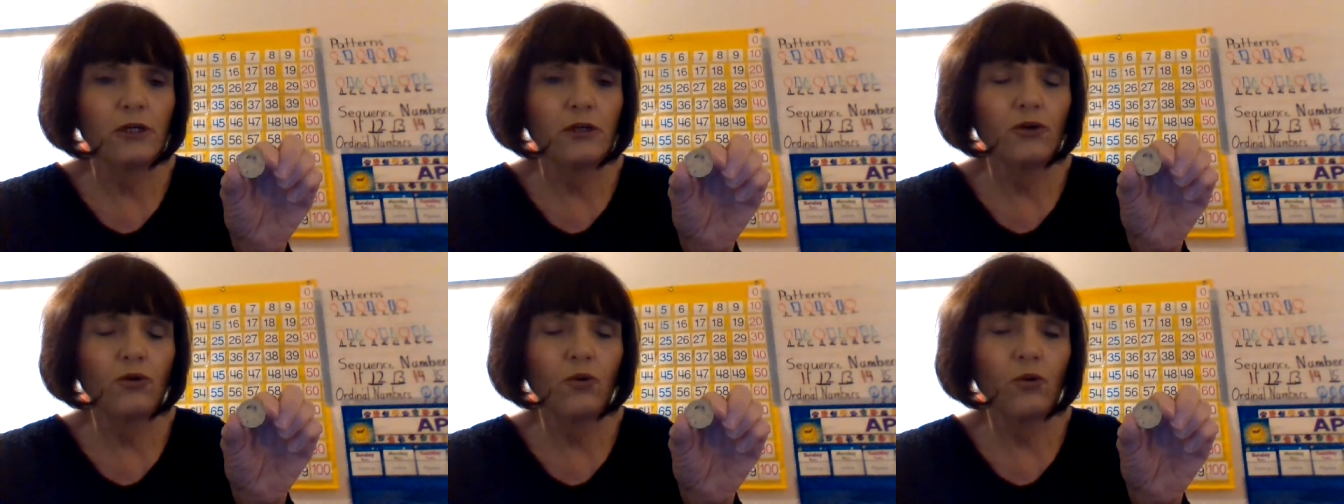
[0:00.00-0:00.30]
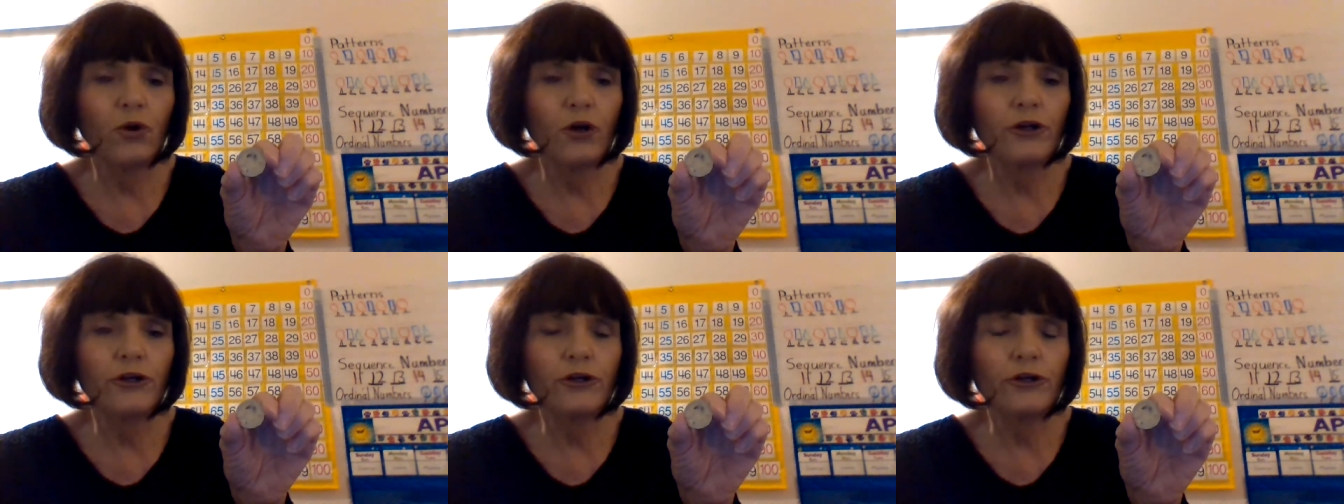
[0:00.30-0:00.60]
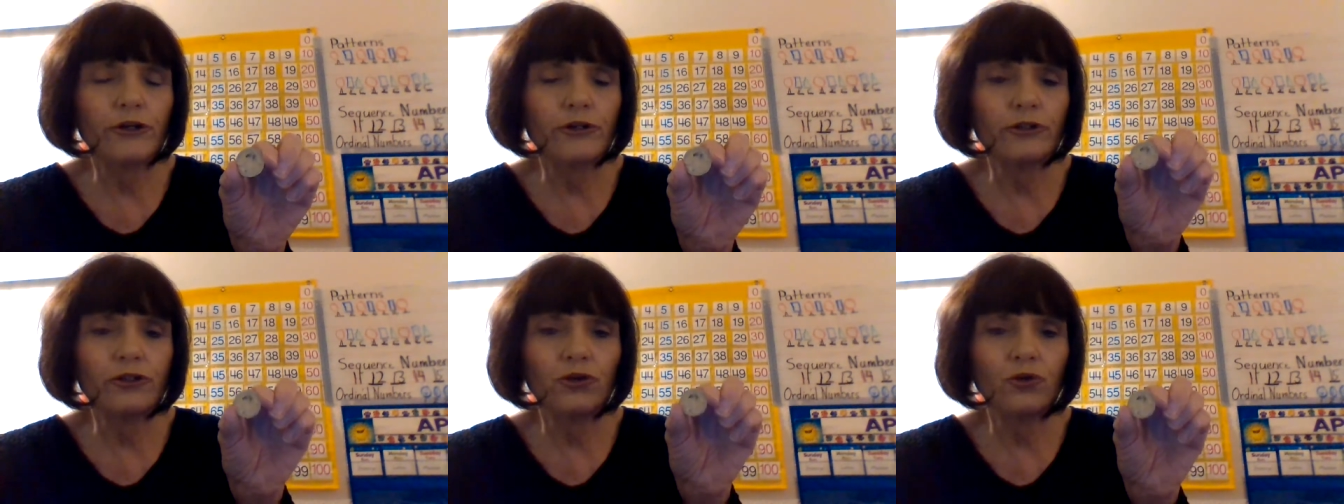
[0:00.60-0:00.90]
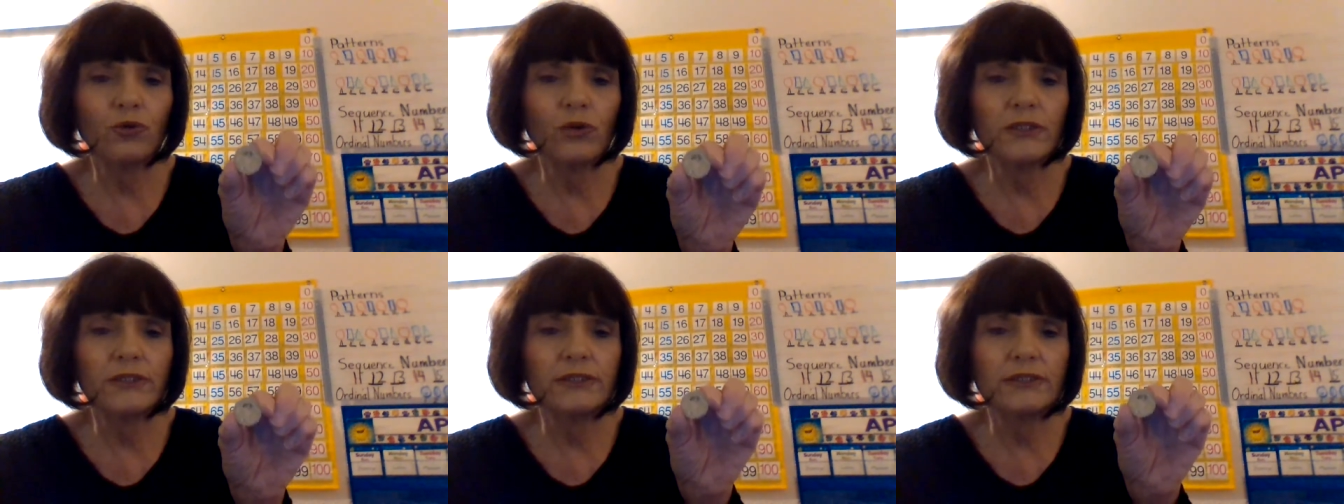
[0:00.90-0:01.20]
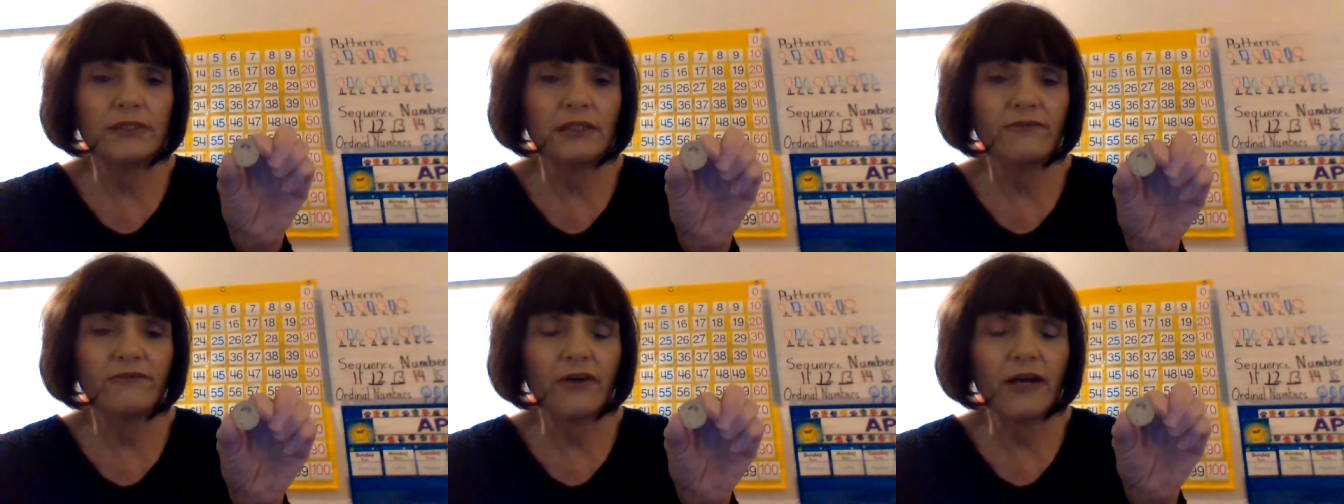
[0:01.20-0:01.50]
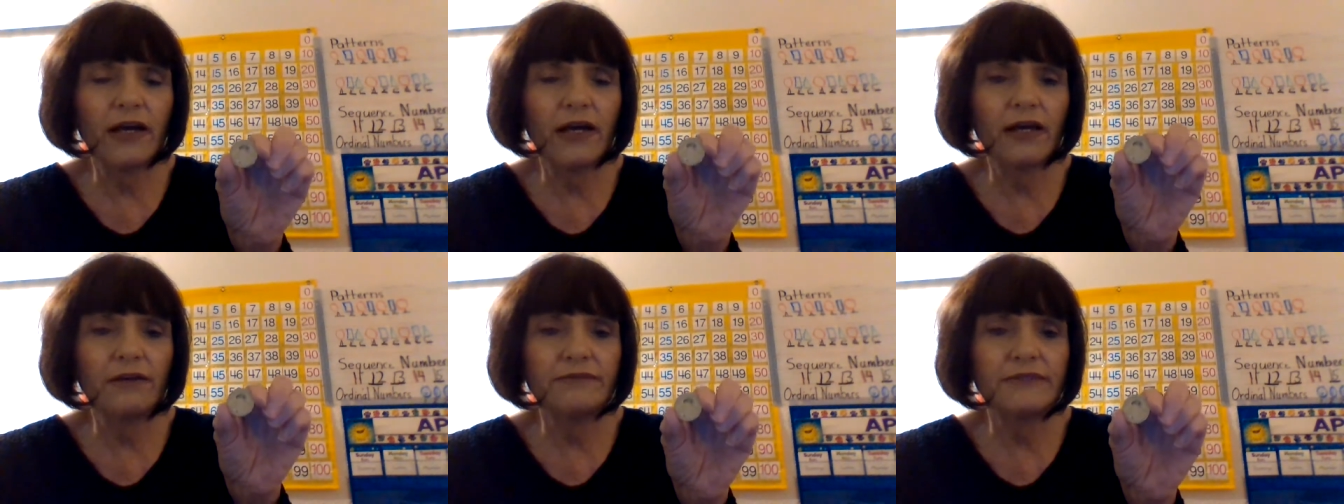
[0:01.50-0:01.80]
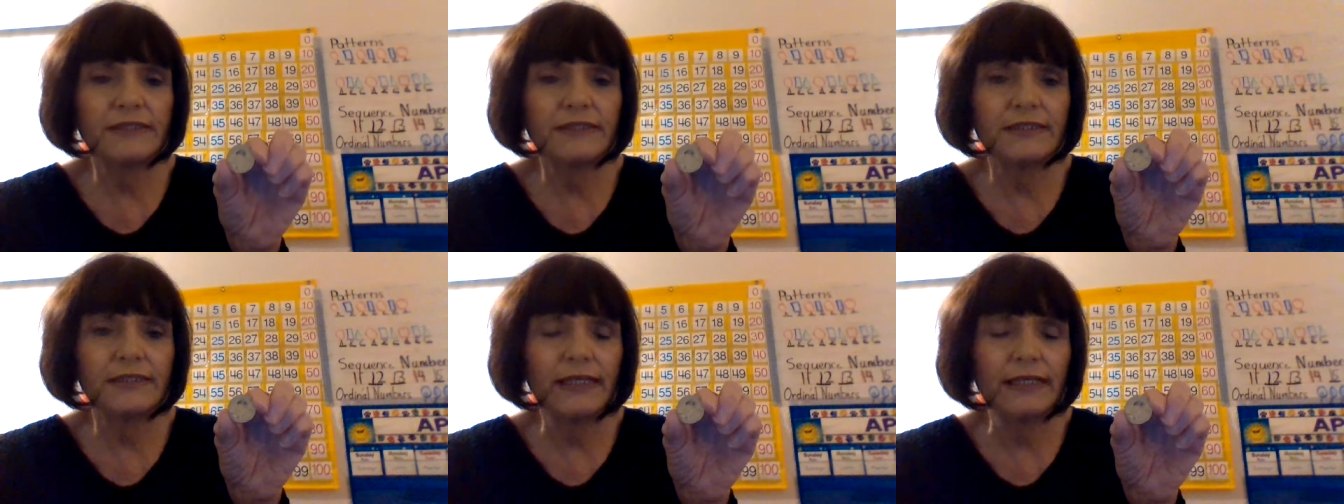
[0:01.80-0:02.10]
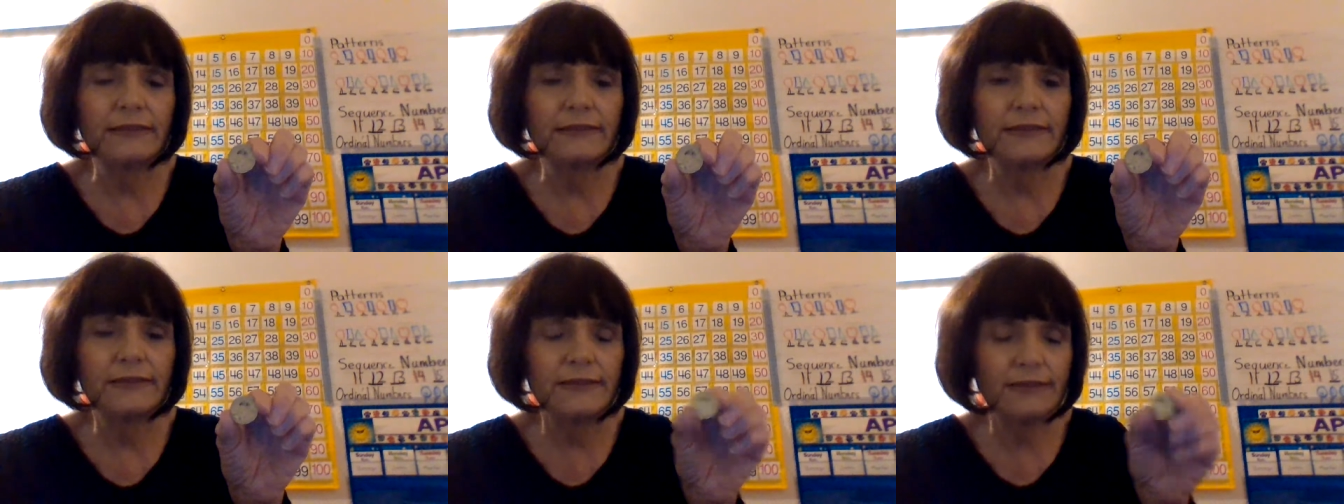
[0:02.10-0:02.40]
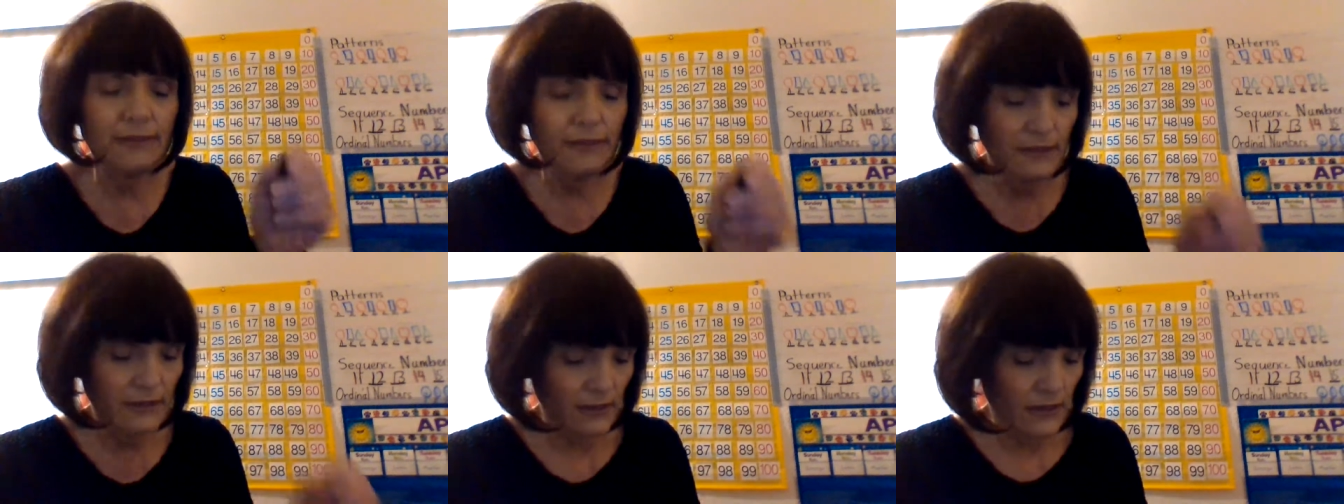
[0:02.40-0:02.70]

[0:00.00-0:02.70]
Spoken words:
Quarter, 25 cents.